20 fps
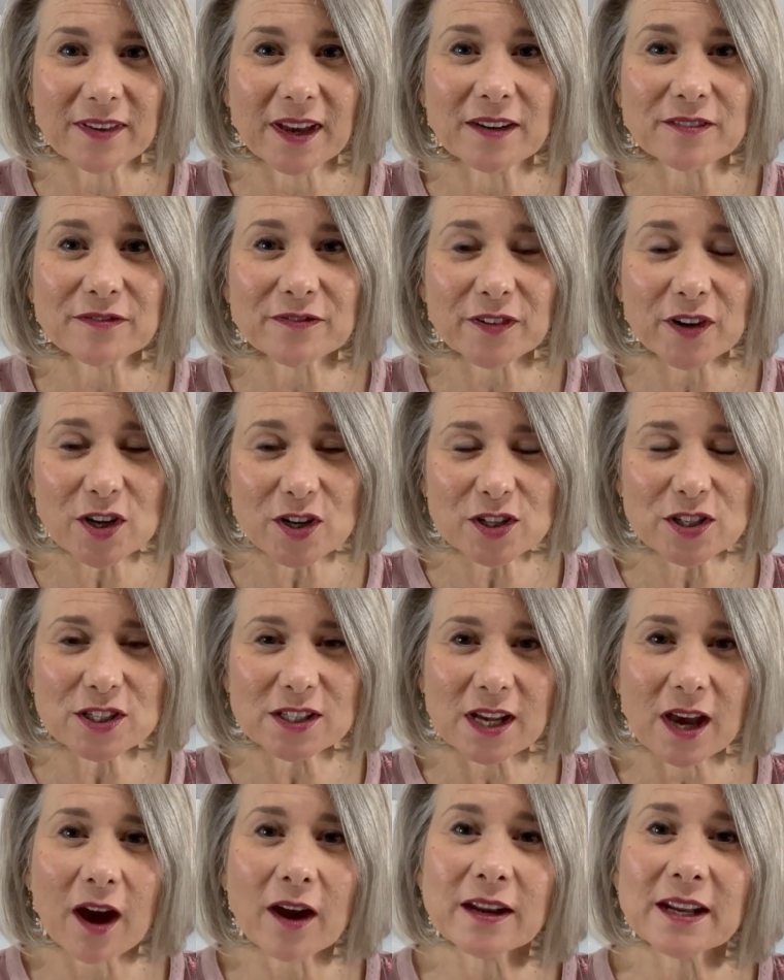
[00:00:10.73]
and
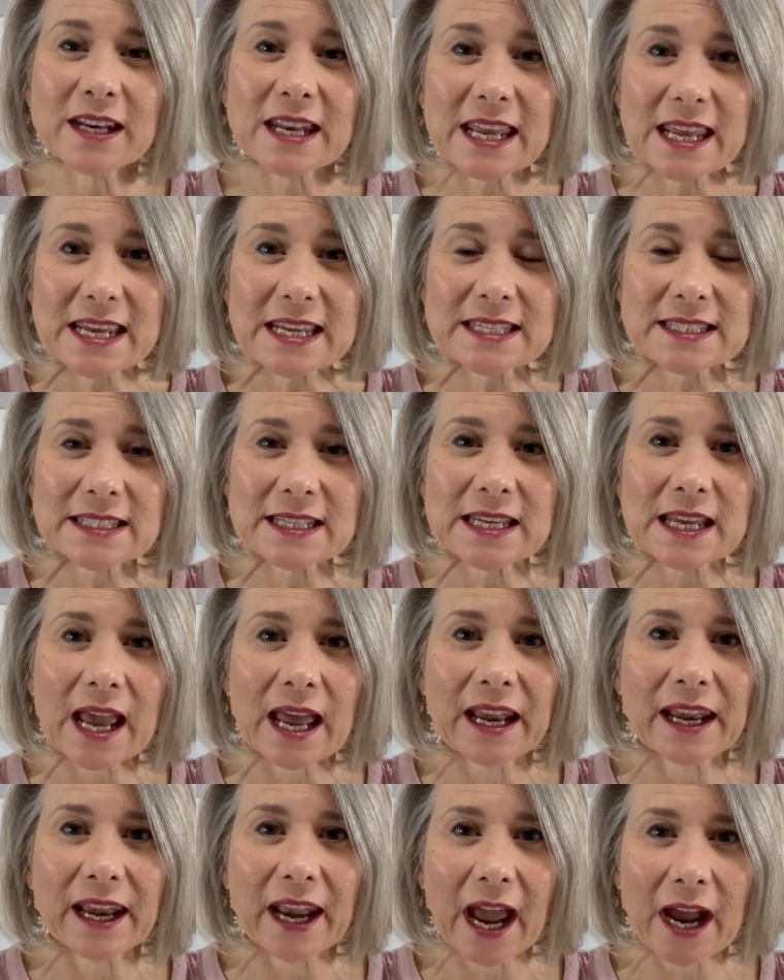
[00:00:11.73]
first on an easy
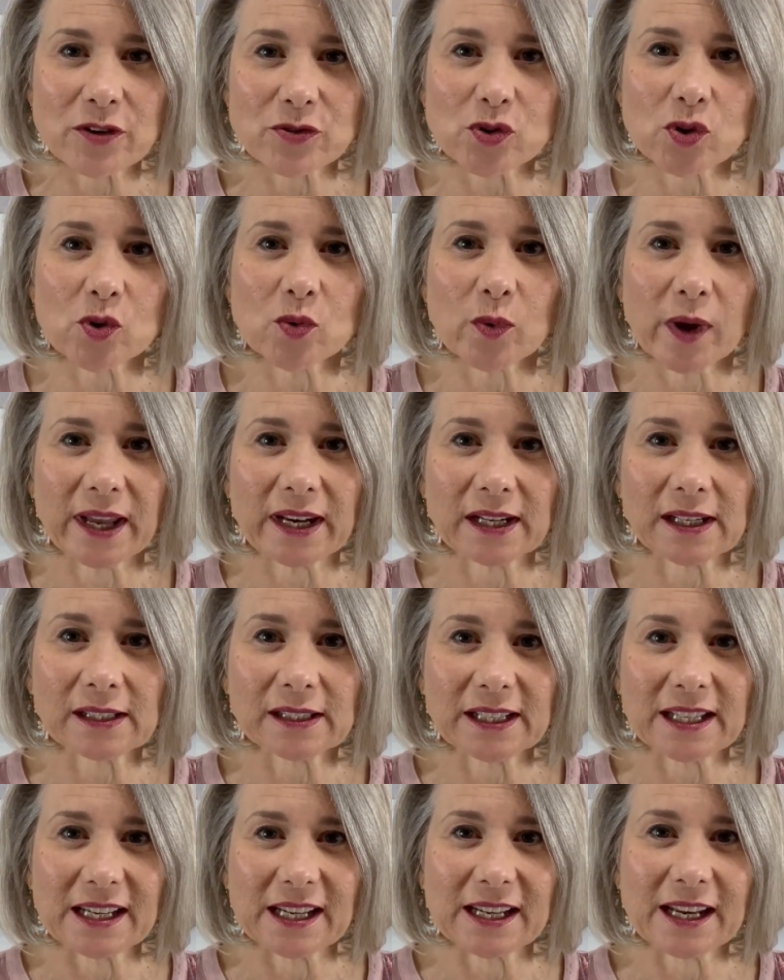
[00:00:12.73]
and natural way to
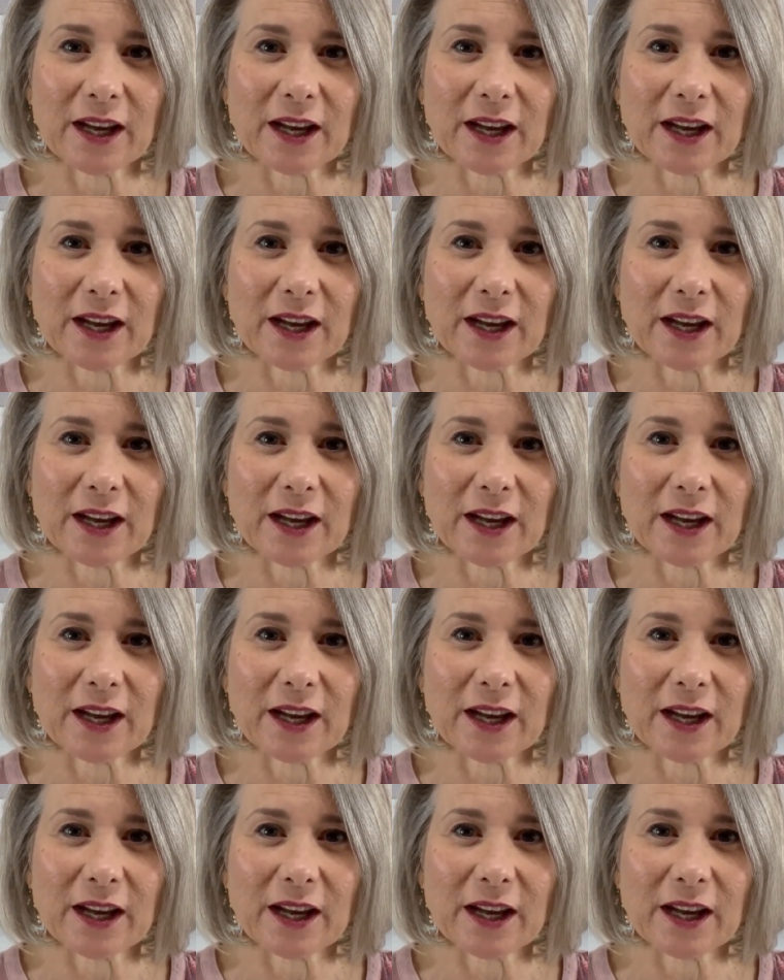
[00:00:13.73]
clean it.